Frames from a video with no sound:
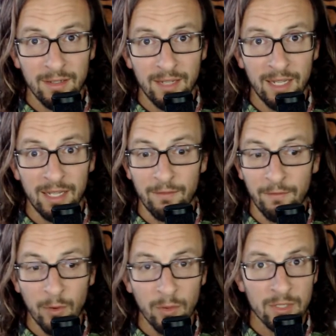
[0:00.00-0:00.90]
and
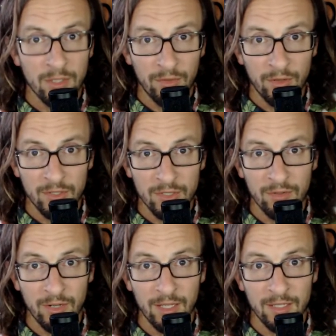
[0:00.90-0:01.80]
focus on their
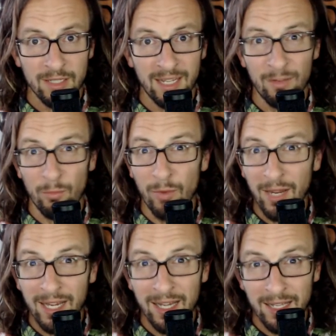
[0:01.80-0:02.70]
strengths and
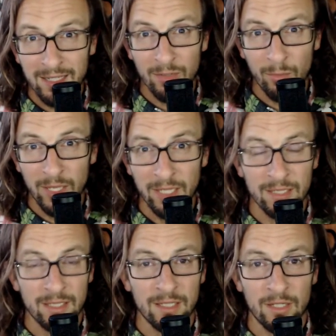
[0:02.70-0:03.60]
recognize their
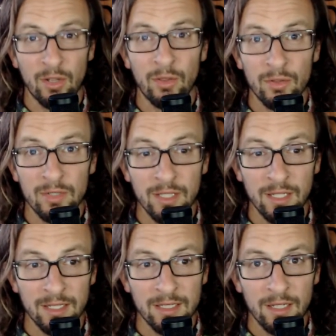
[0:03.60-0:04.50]
weaknesses and all those
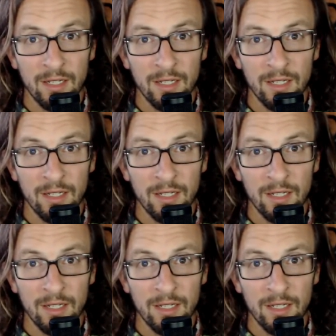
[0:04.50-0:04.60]
things,